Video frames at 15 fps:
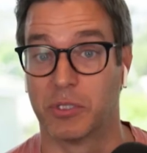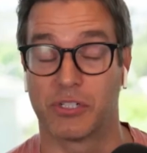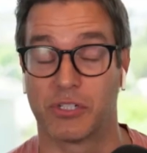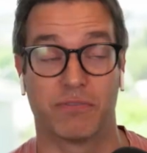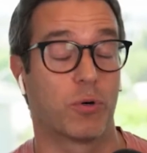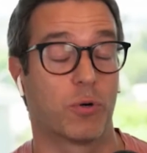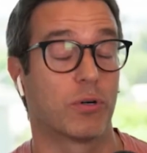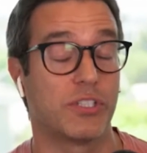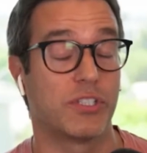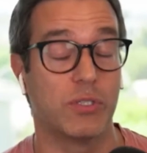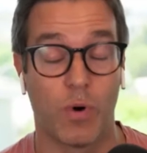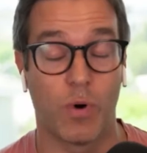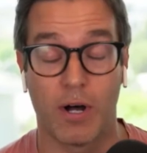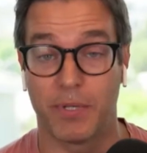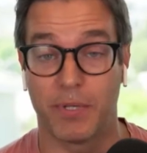Of course you
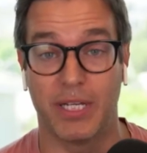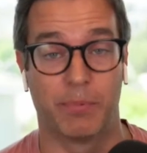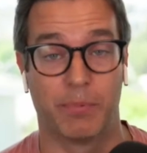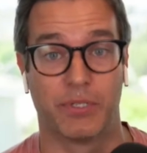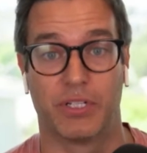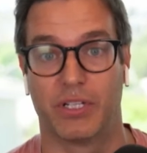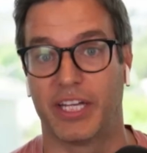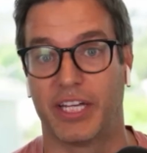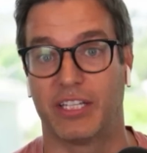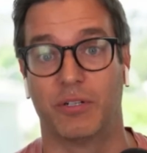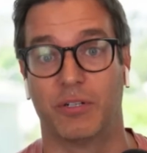want people to like you.